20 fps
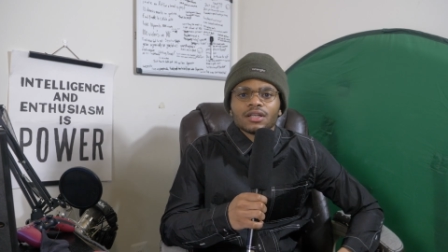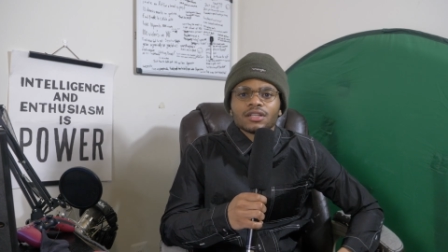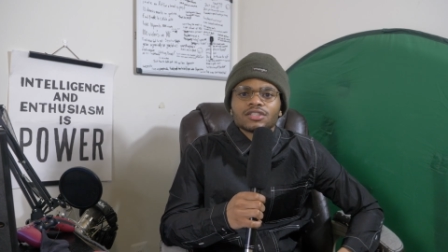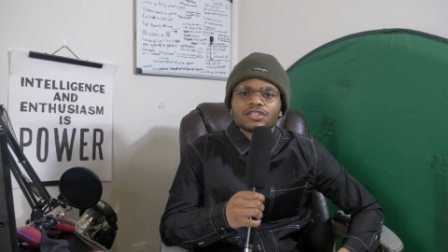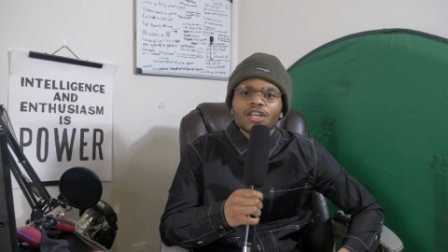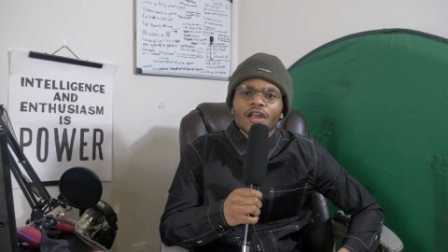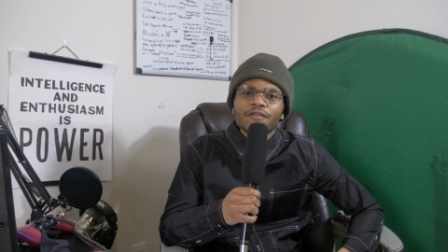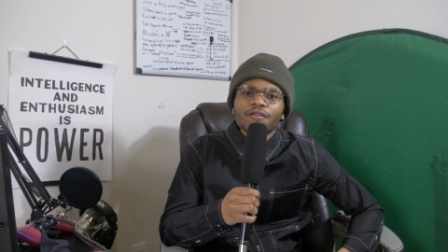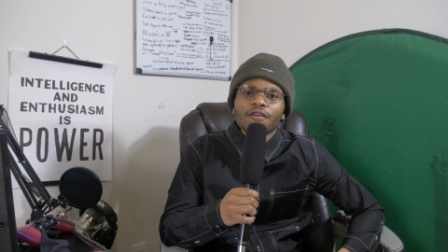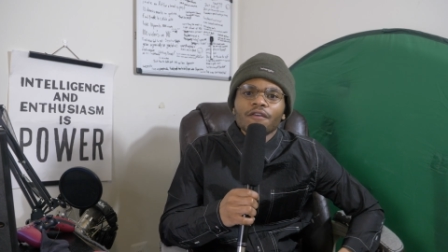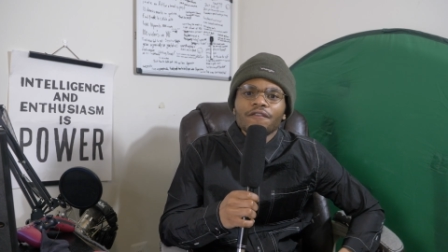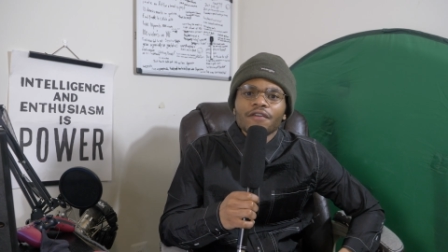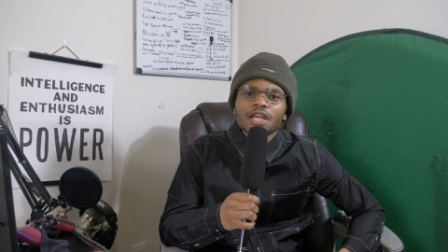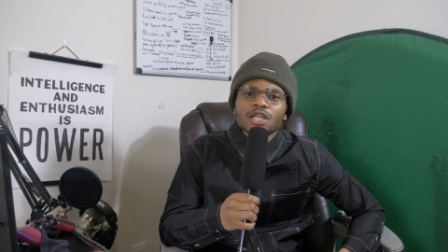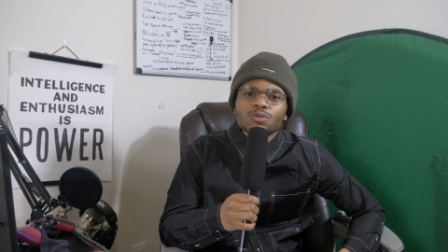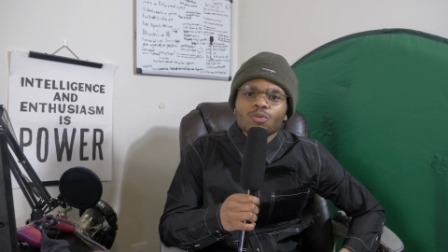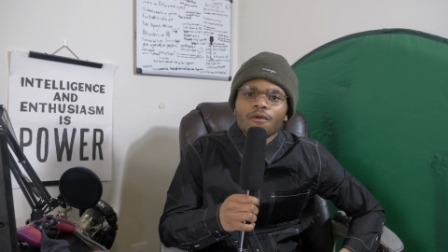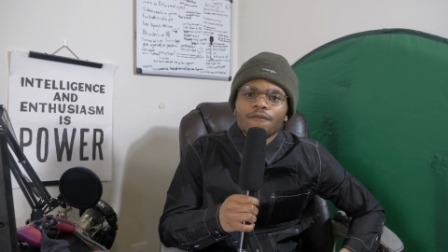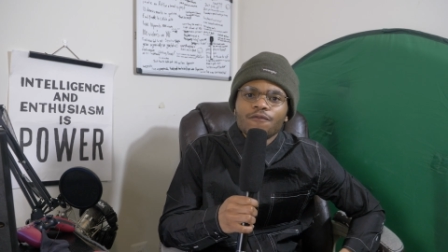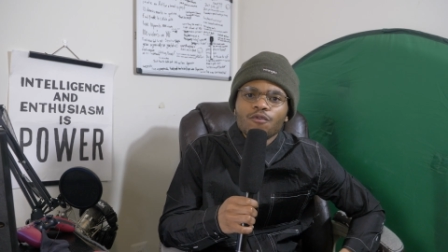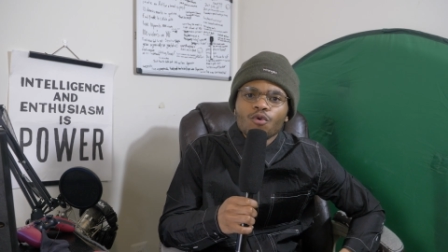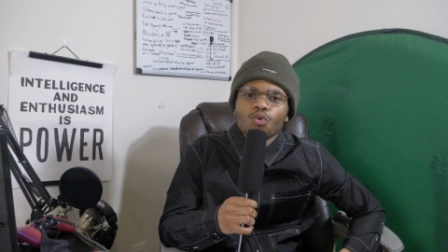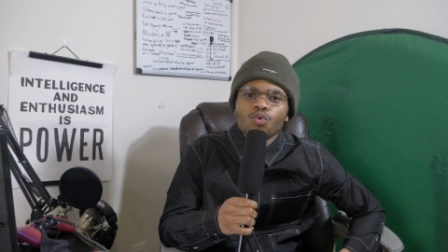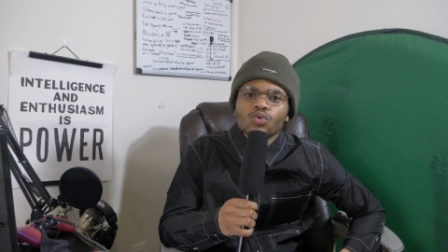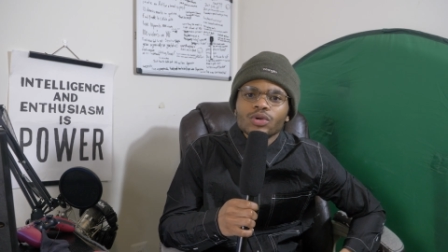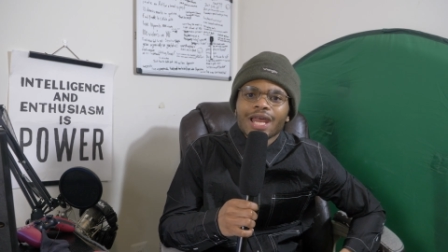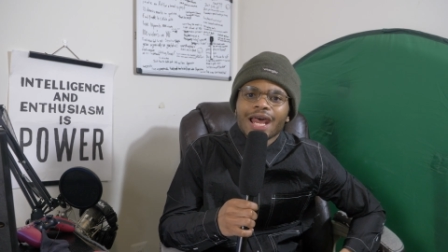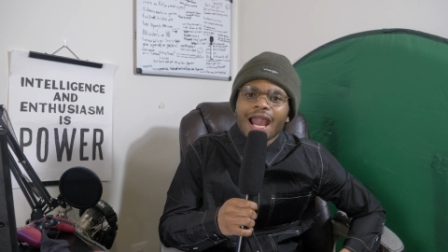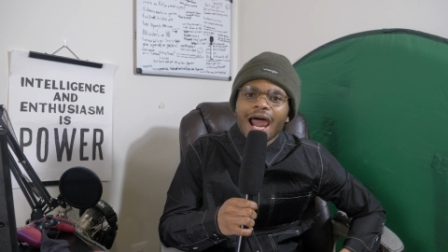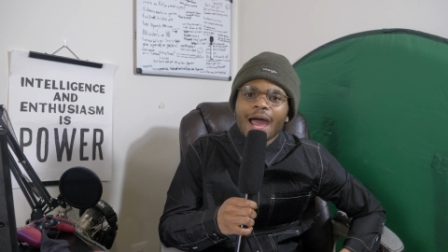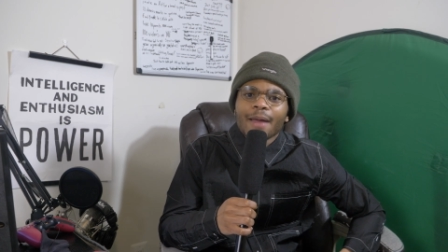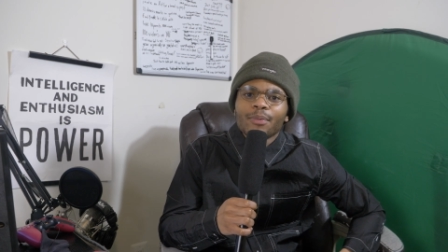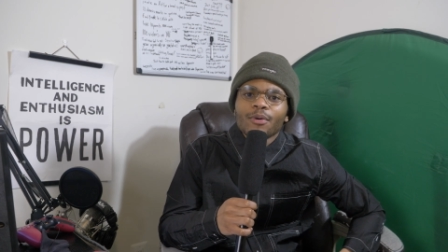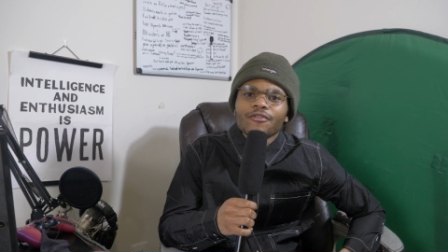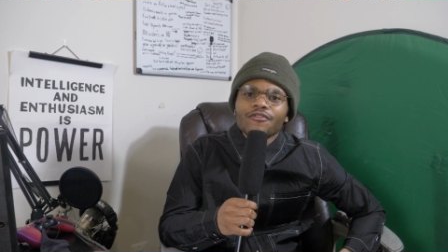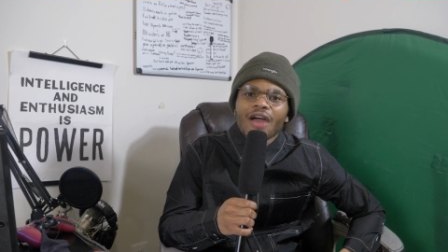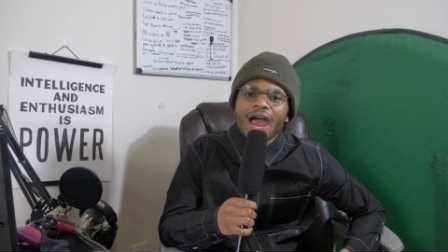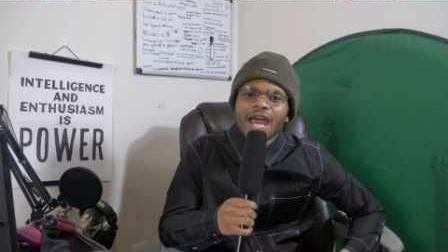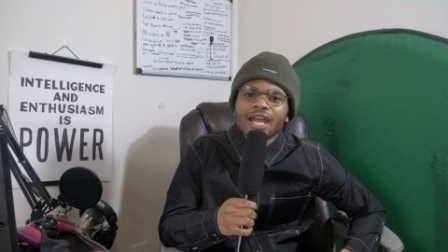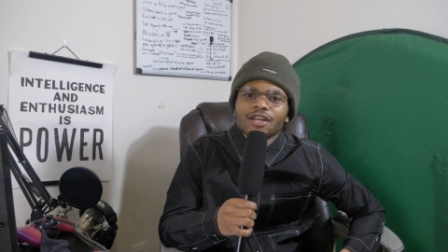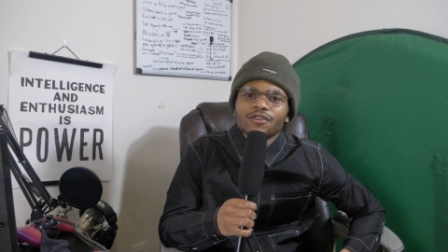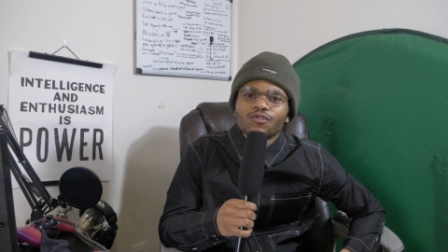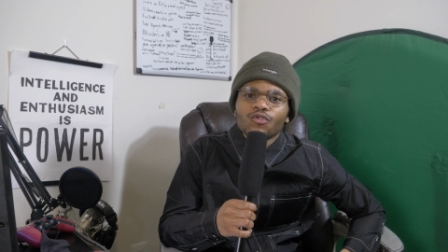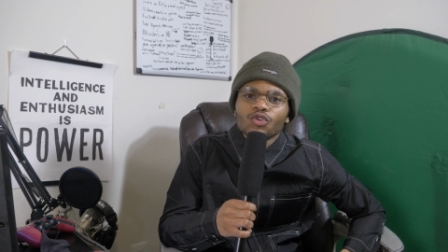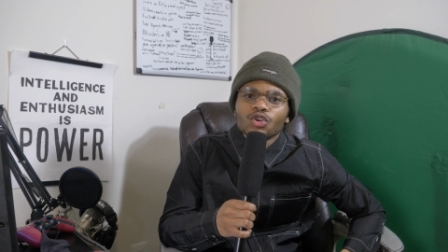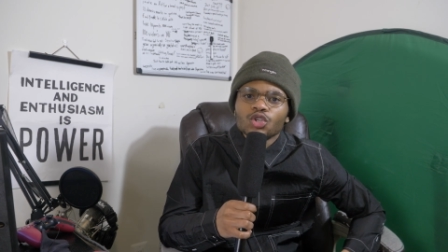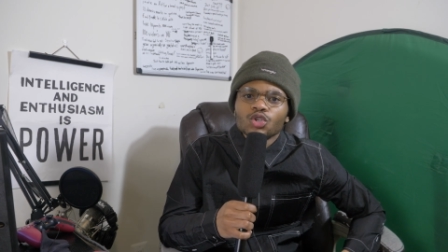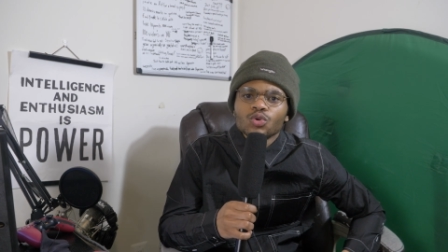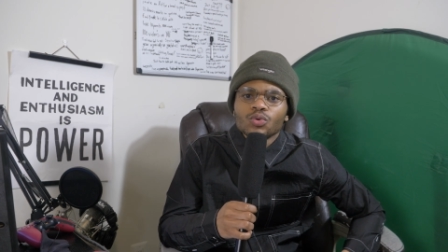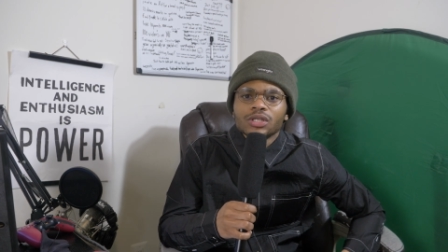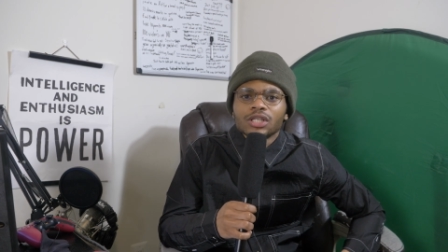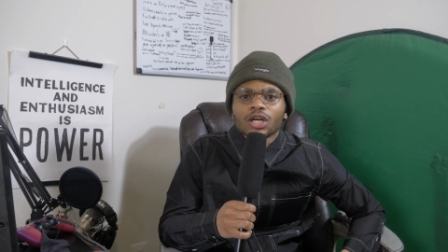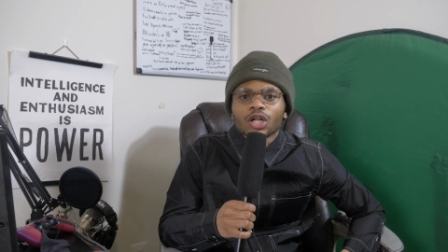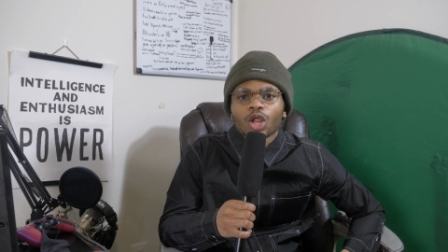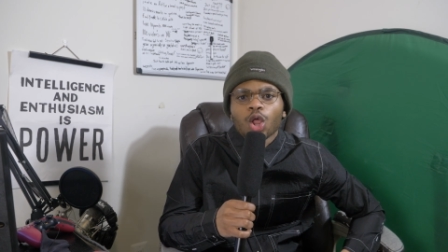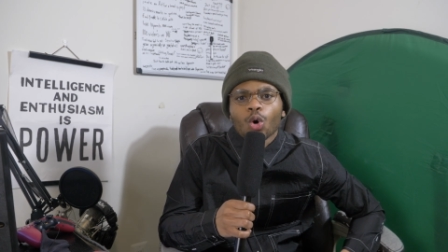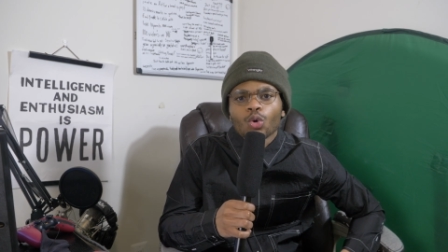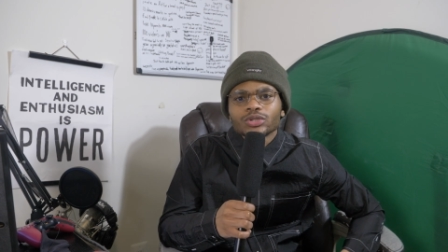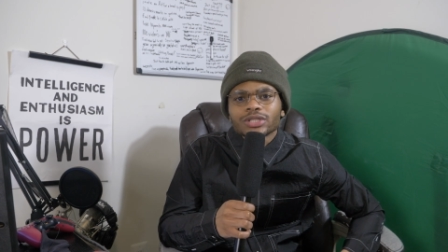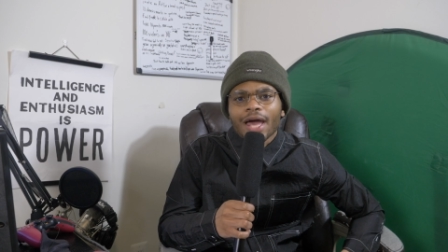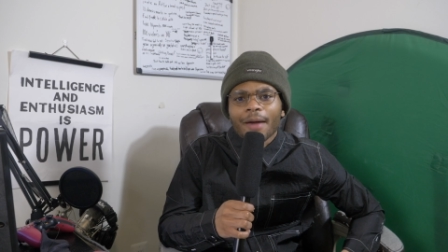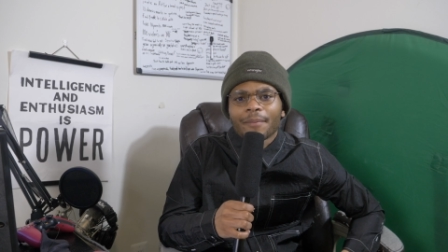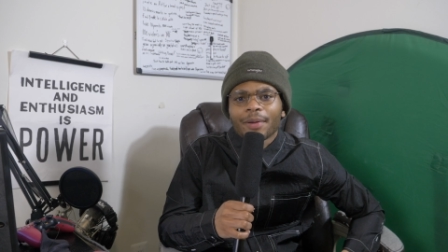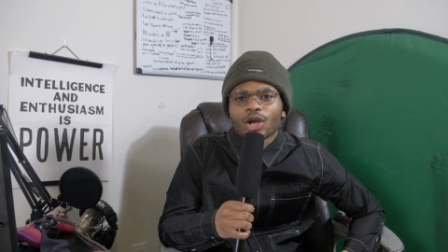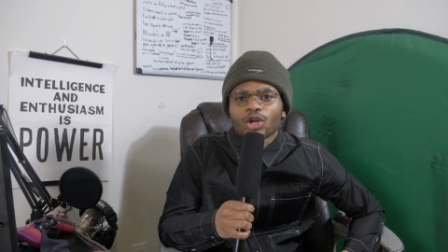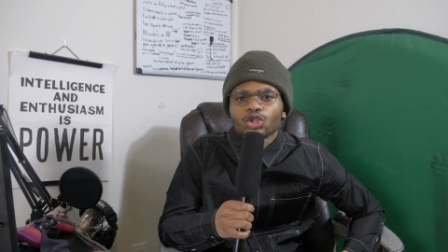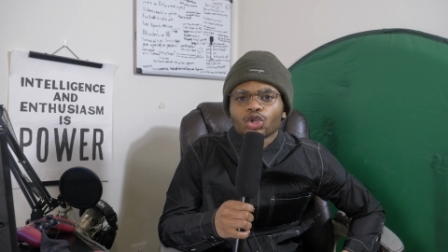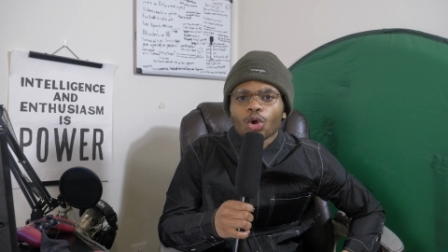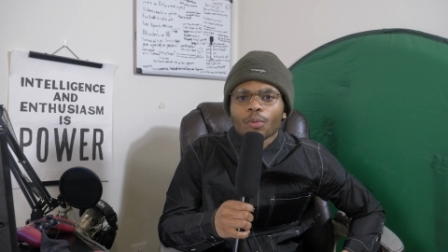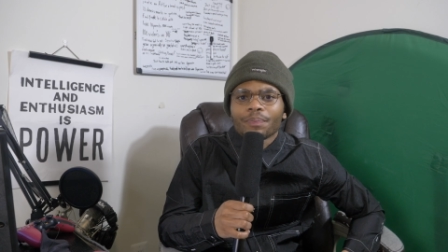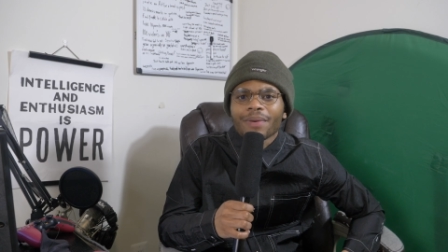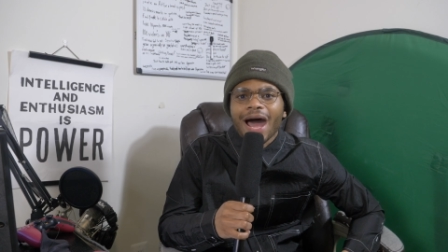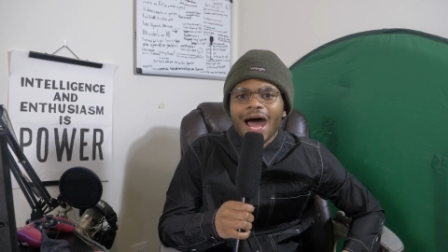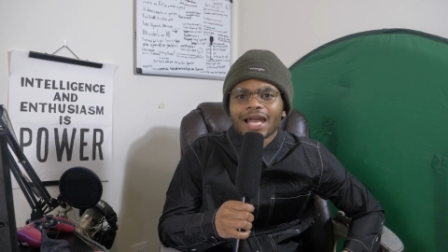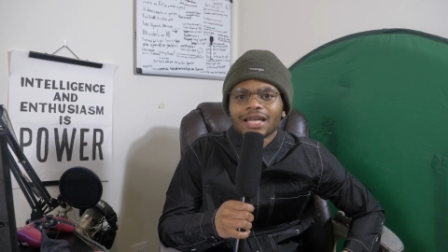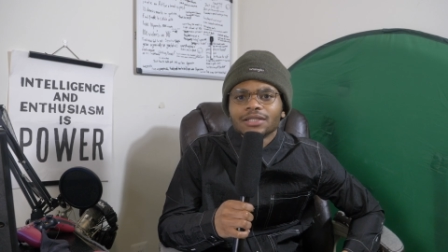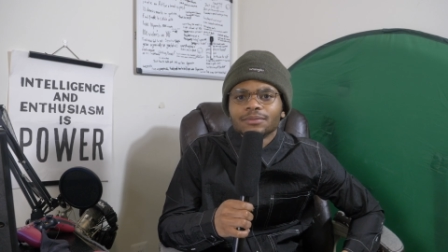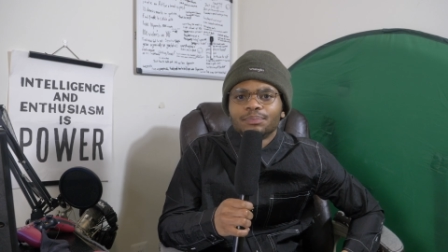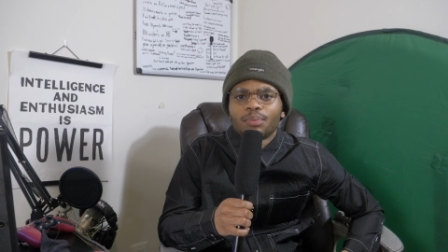and stuff your face with food that I provided for you and the clothes I put on your body,